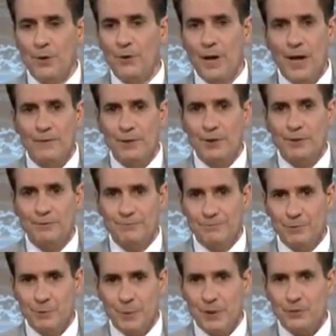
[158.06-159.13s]
We don't have any
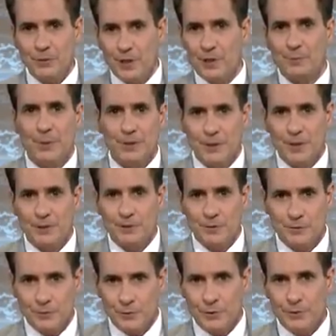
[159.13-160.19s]
special
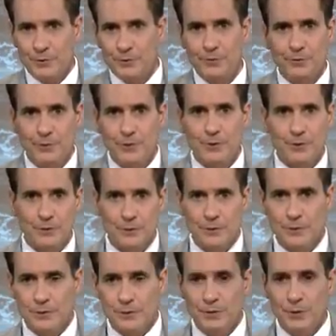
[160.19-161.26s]
expectations for his visit
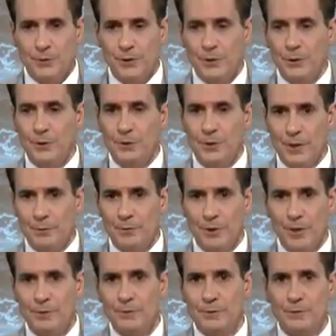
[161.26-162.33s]
to Tokyo, and I
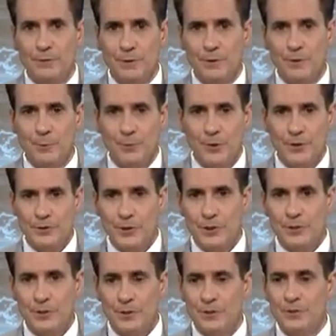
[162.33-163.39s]
would let the
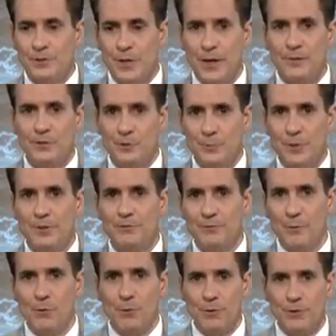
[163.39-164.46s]
president and his staff
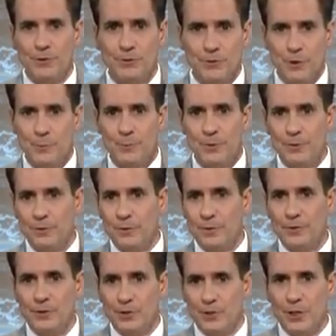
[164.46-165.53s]
speak for his trip
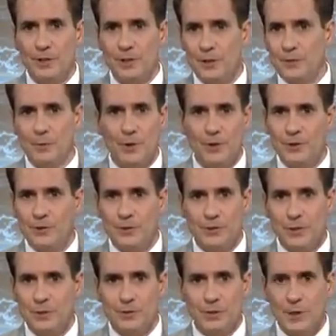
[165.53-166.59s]
and his agenda and what he
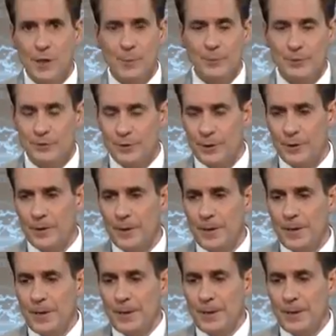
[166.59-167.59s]
intends to accomplish there.